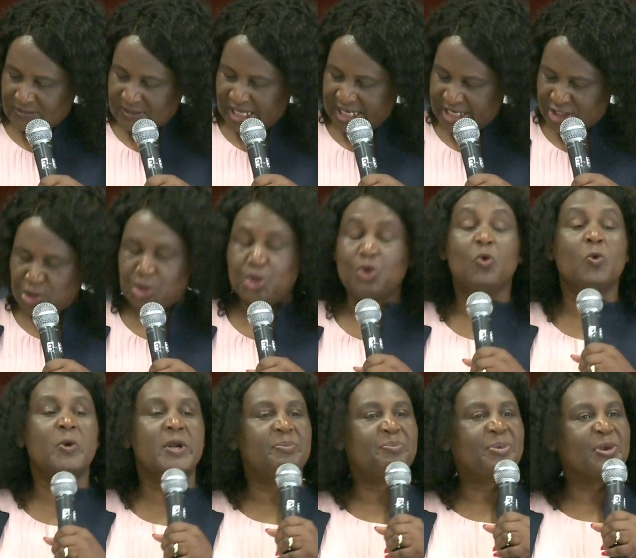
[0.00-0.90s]
and you
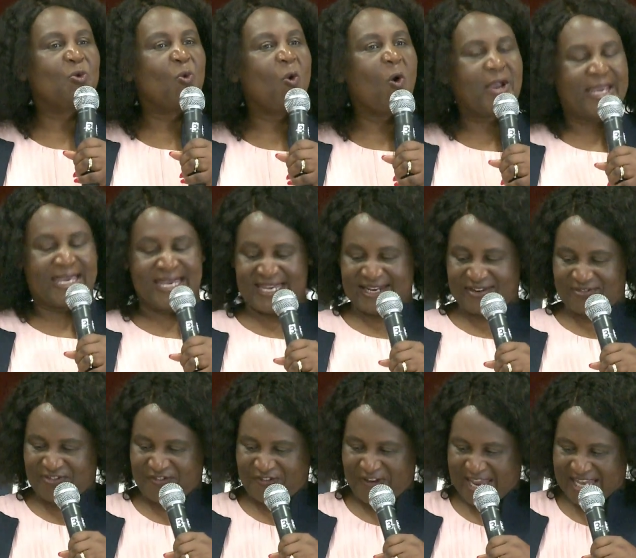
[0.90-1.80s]
will be walking in
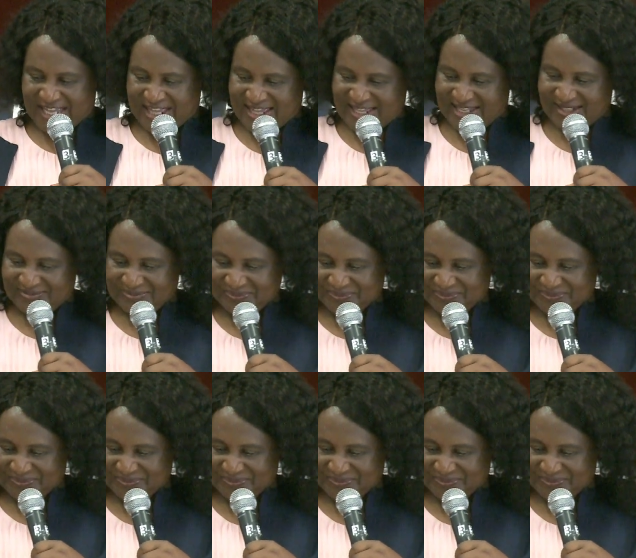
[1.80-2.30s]
faith.